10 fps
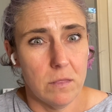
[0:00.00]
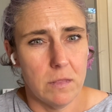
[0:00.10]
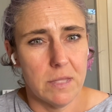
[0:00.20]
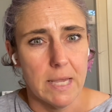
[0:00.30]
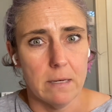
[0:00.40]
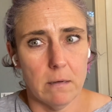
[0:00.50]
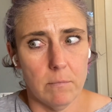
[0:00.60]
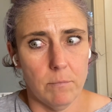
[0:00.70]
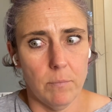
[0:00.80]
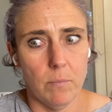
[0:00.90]
that
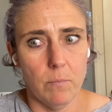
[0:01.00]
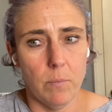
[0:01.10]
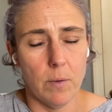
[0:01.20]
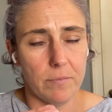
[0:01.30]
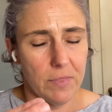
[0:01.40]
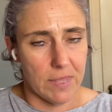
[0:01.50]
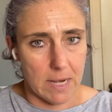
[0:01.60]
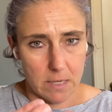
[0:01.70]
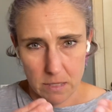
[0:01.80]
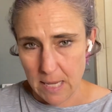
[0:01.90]

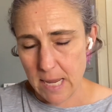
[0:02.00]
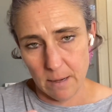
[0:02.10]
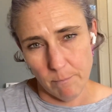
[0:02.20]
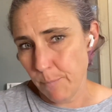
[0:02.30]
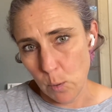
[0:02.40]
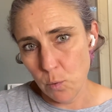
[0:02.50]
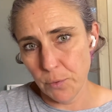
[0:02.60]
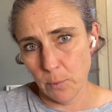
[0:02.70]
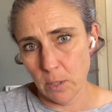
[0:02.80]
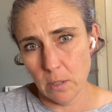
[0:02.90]
they can both
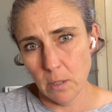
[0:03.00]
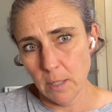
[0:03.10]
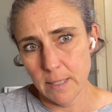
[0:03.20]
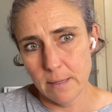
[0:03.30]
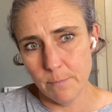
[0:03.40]
work on,